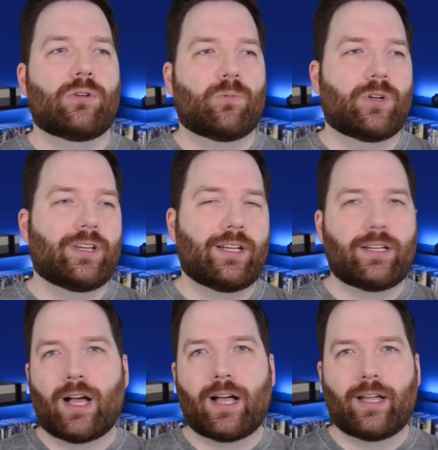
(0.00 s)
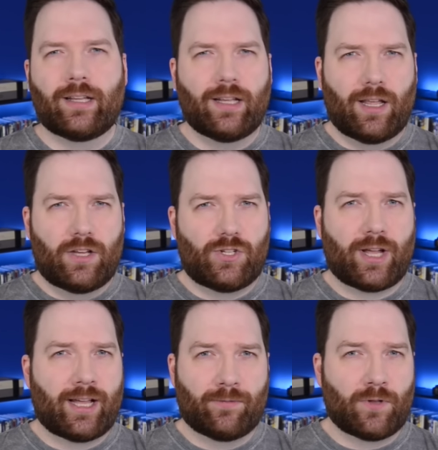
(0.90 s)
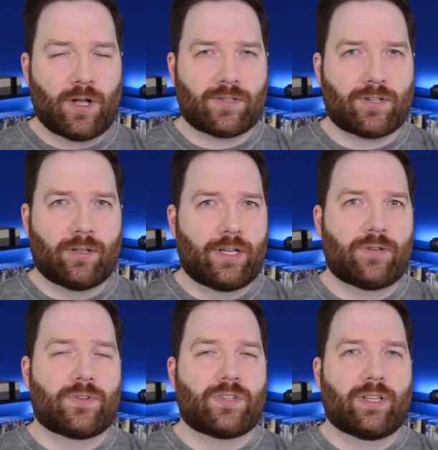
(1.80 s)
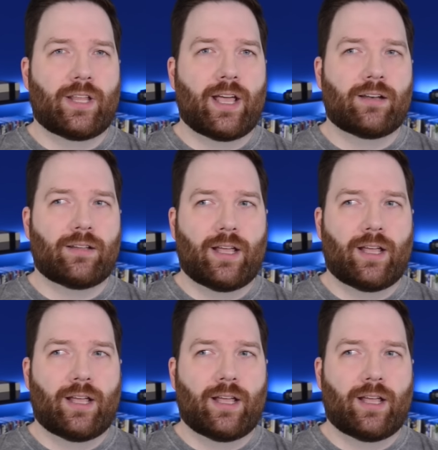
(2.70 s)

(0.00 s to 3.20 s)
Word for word: And when he died, she kind of lost all interest in that